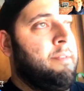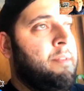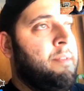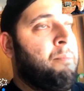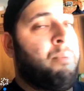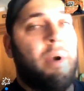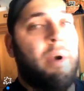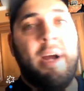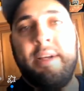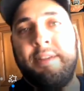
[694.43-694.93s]
the
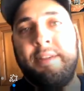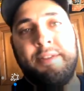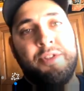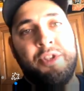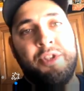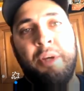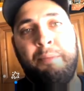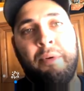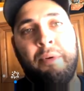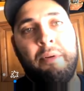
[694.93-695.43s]
price is
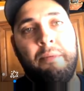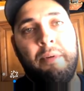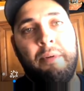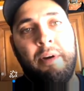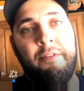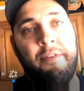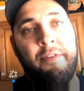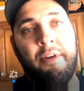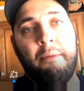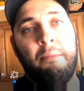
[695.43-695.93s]
cheaper
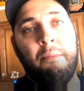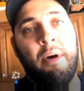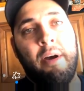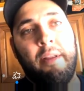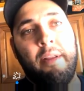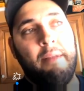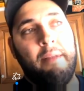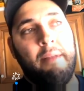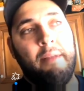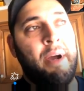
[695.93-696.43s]
of an
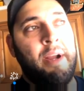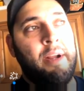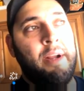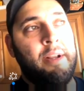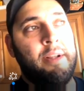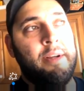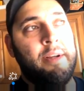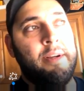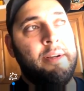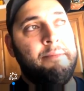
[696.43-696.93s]
Armada than
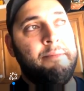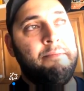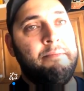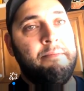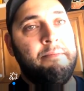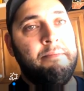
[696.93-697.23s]
buying a